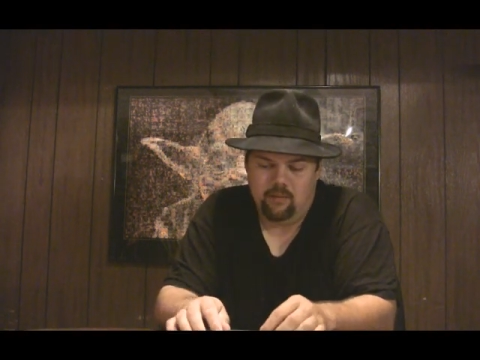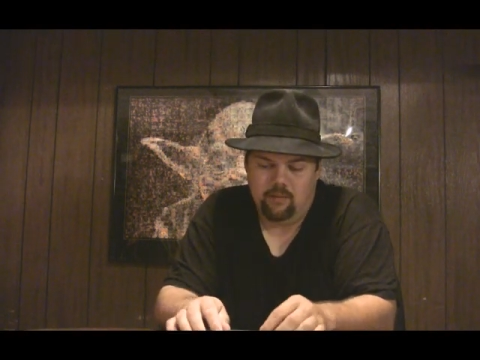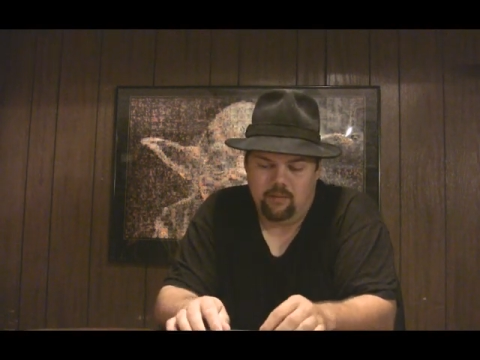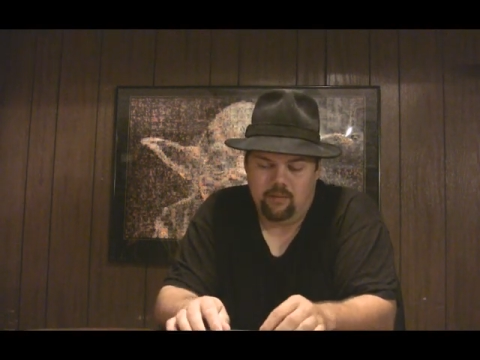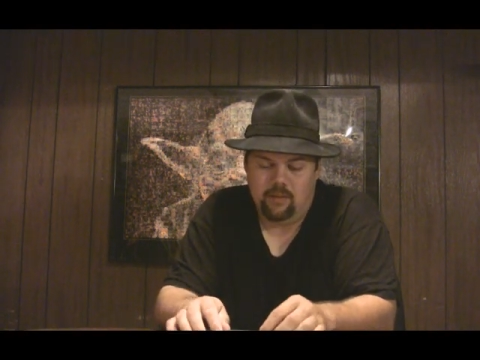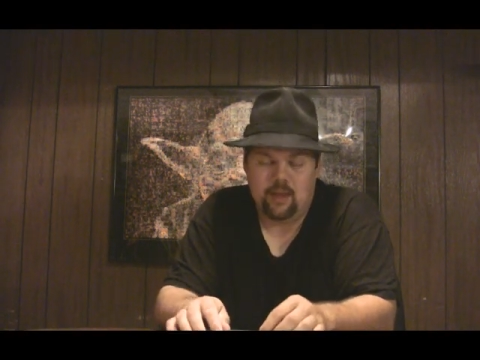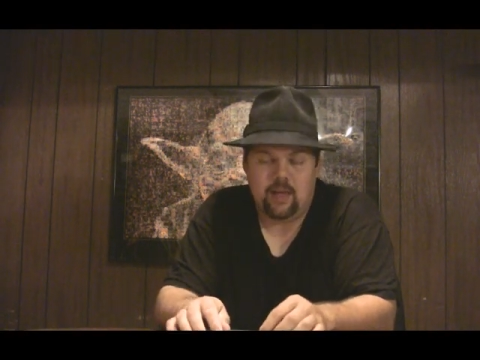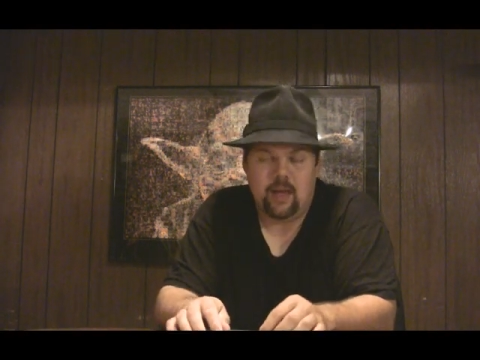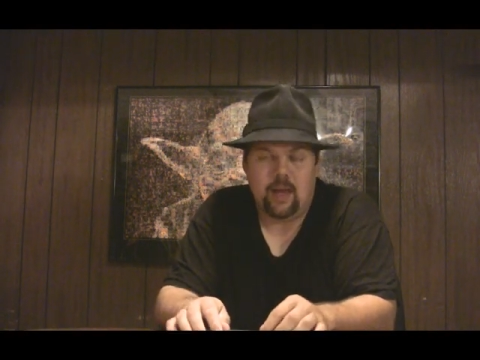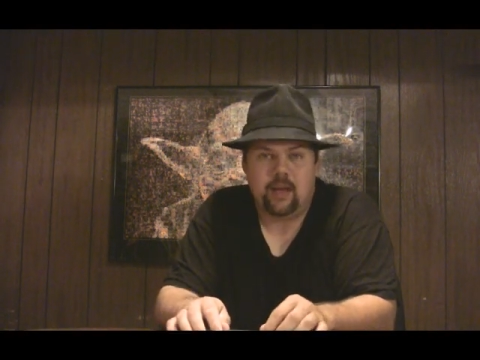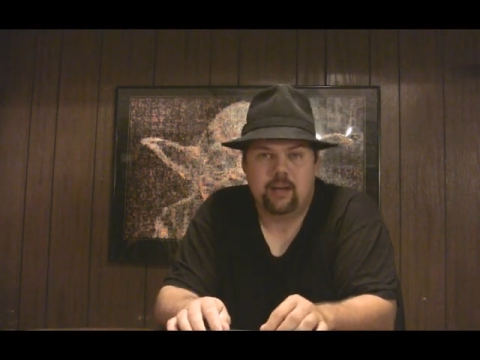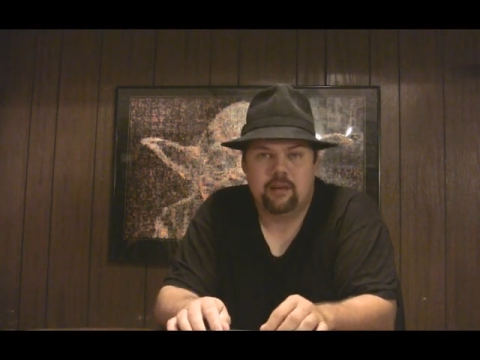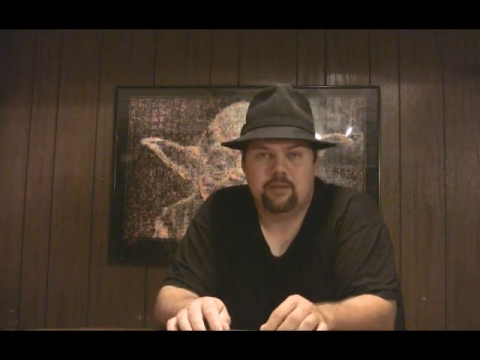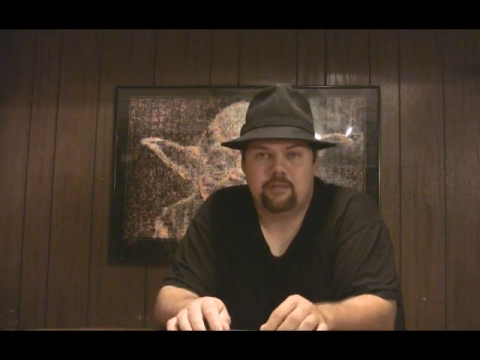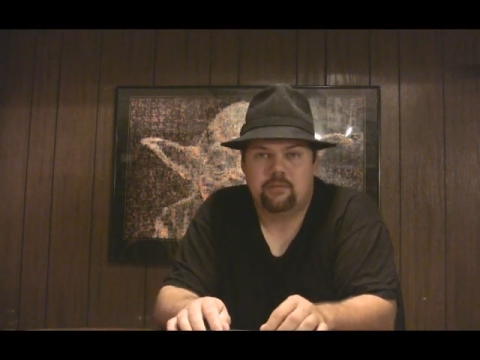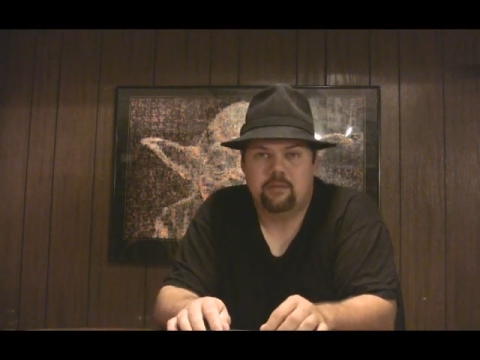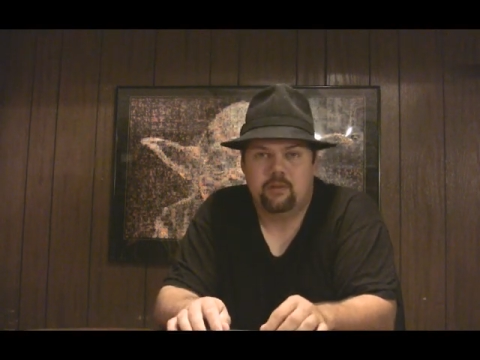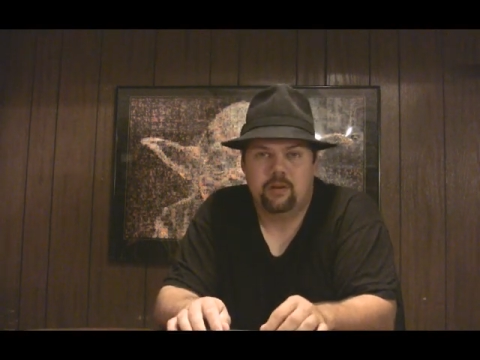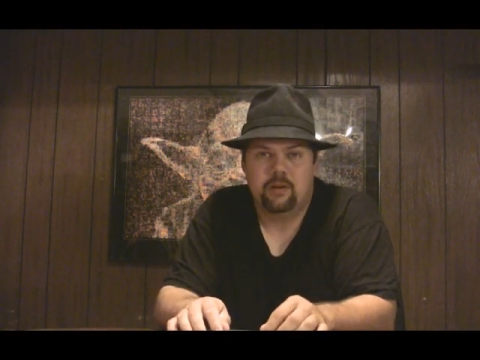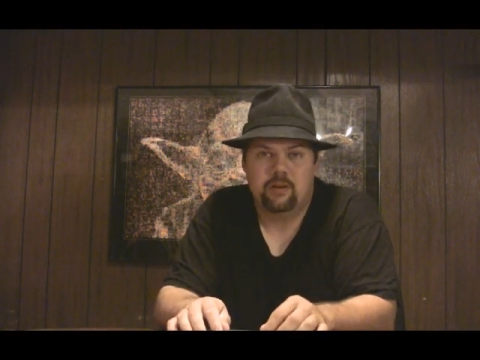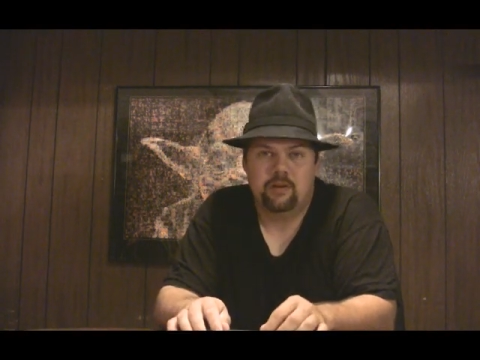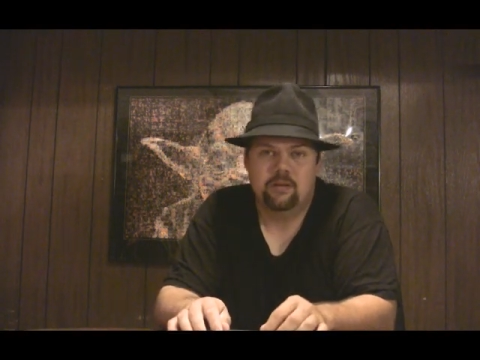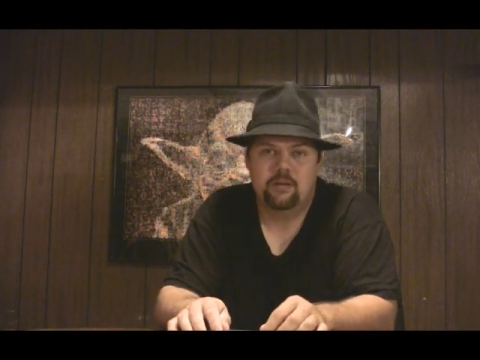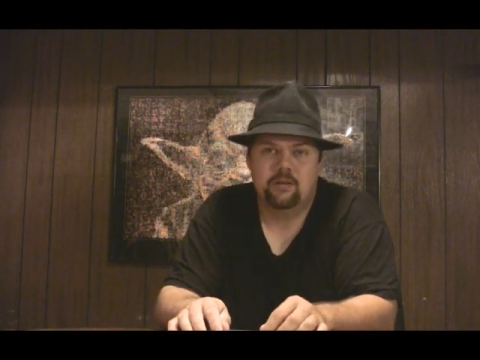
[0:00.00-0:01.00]
the
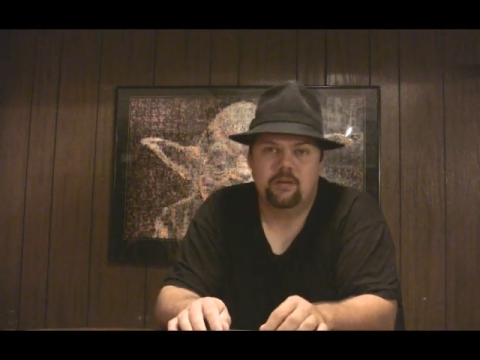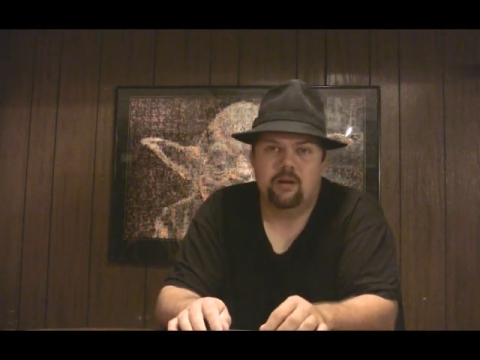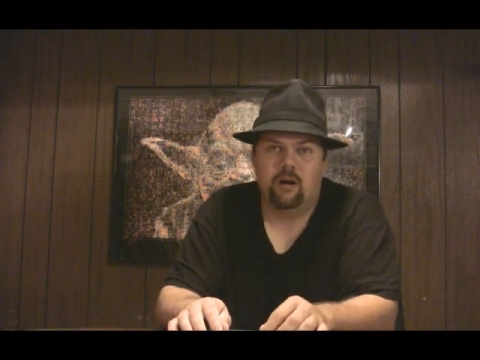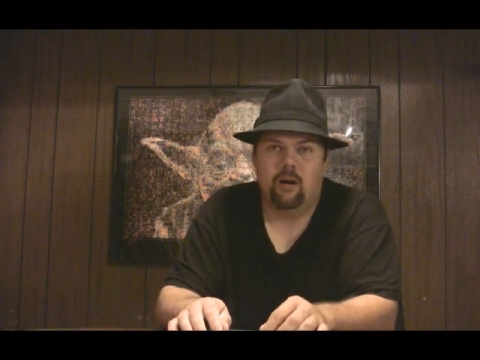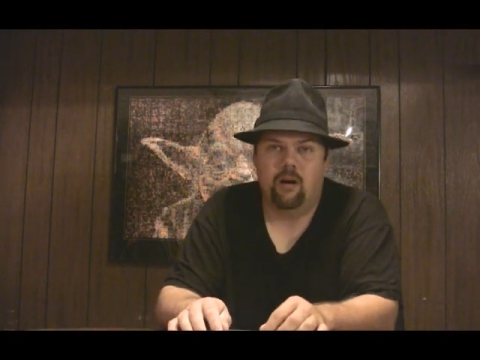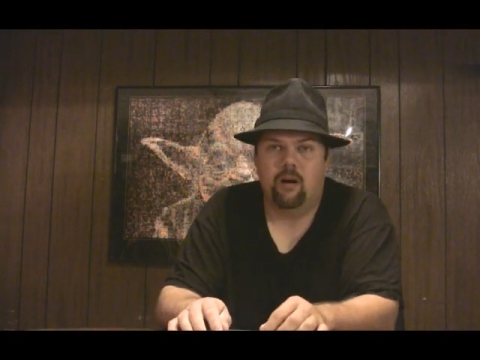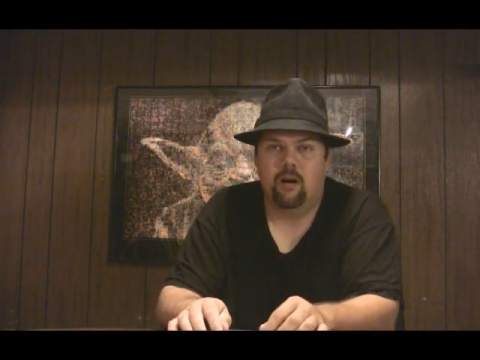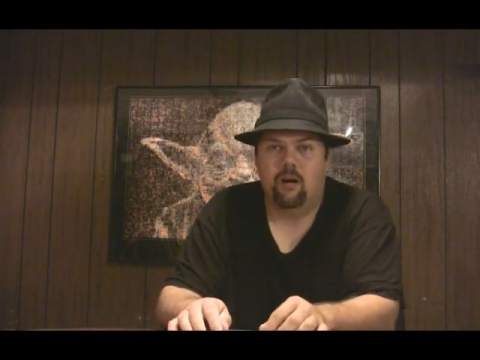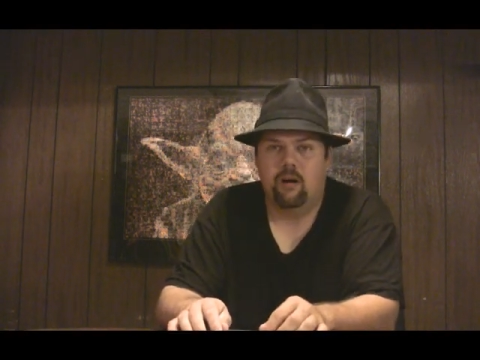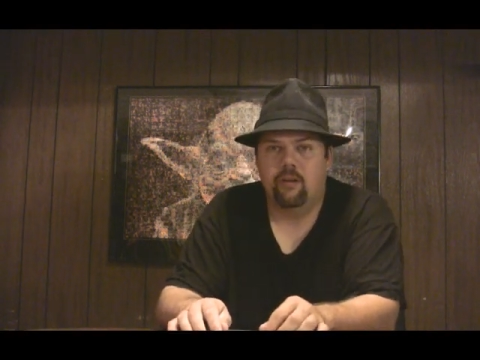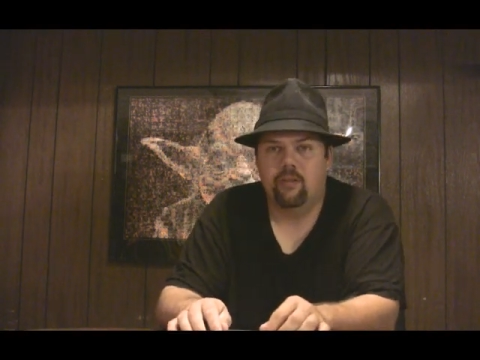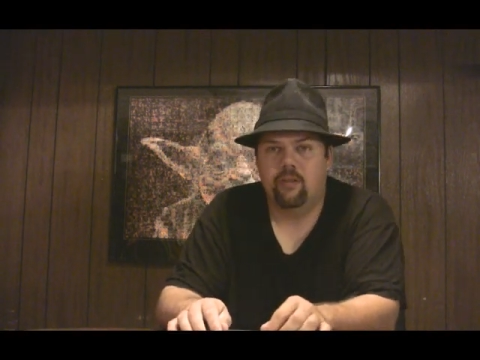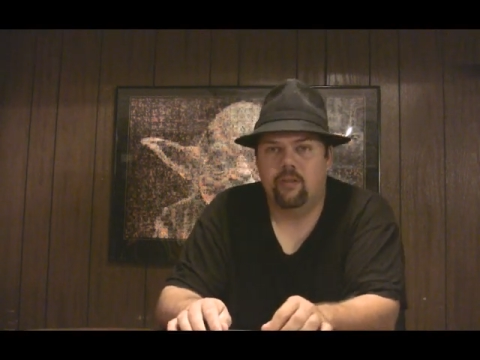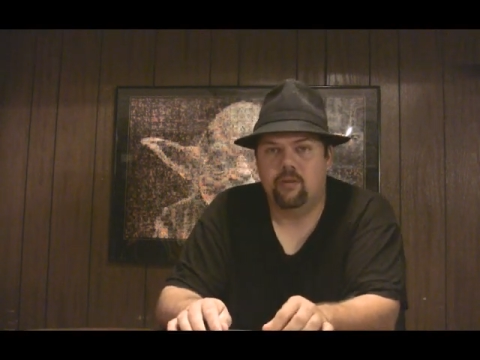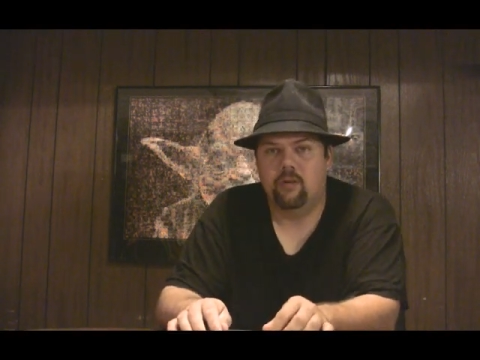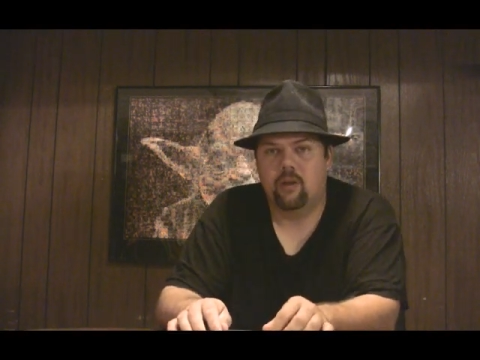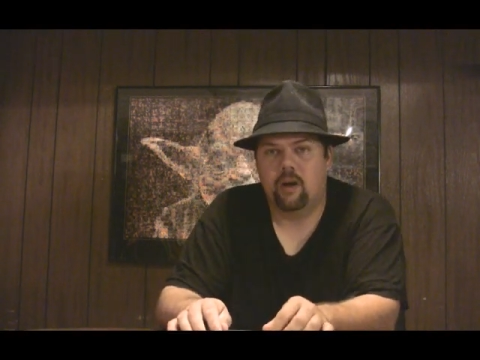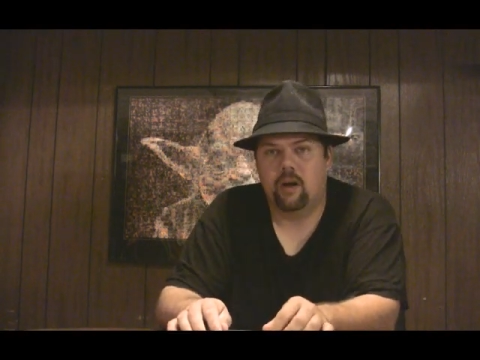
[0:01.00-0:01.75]
extras on the